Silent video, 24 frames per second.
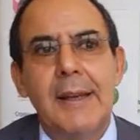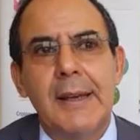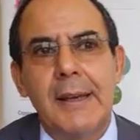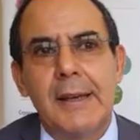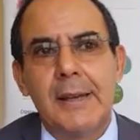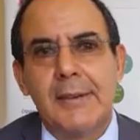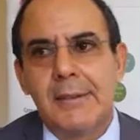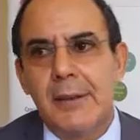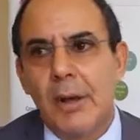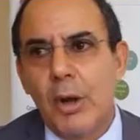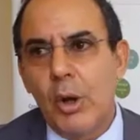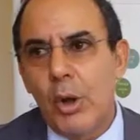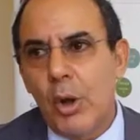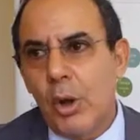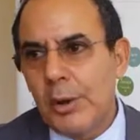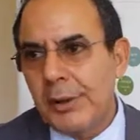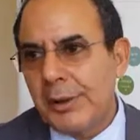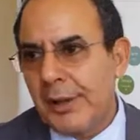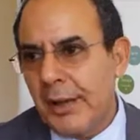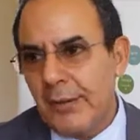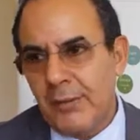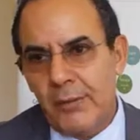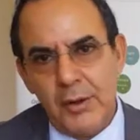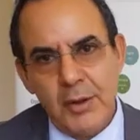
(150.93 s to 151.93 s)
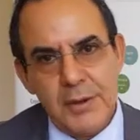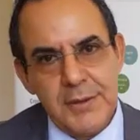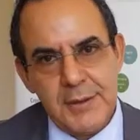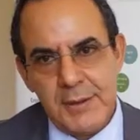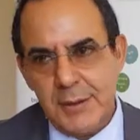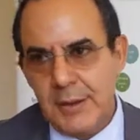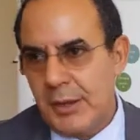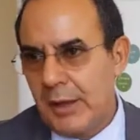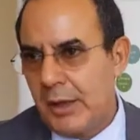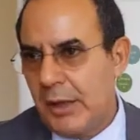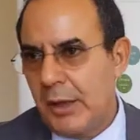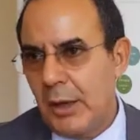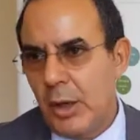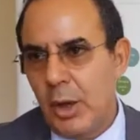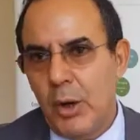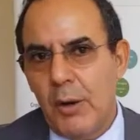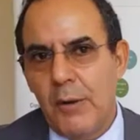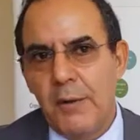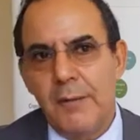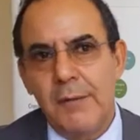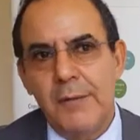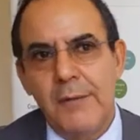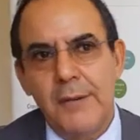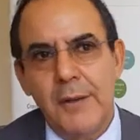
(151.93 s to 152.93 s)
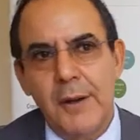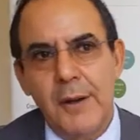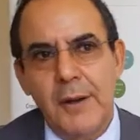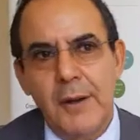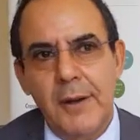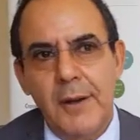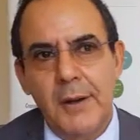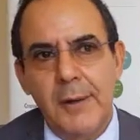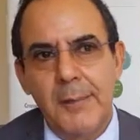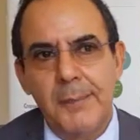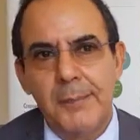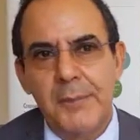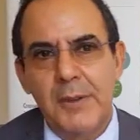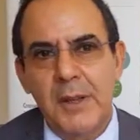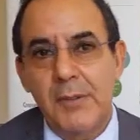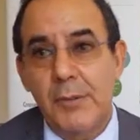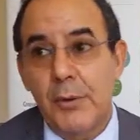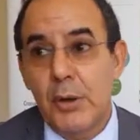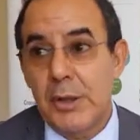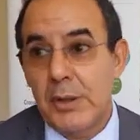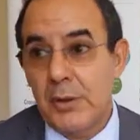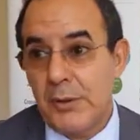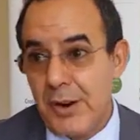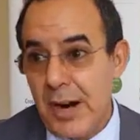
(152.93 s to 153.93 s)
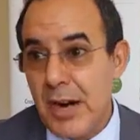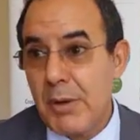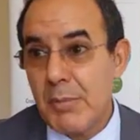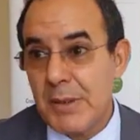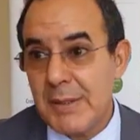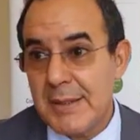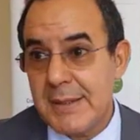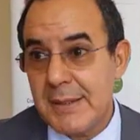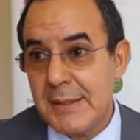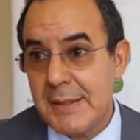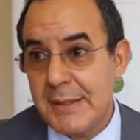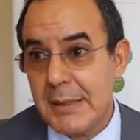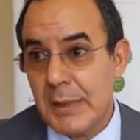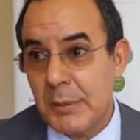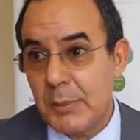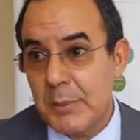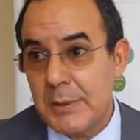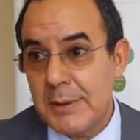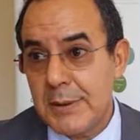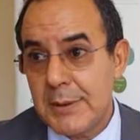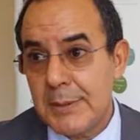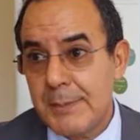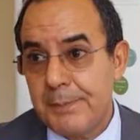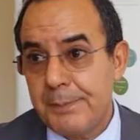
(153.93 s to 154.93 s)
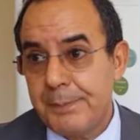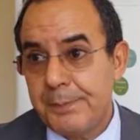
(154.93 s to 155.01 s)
is a whole diversity of different farming systems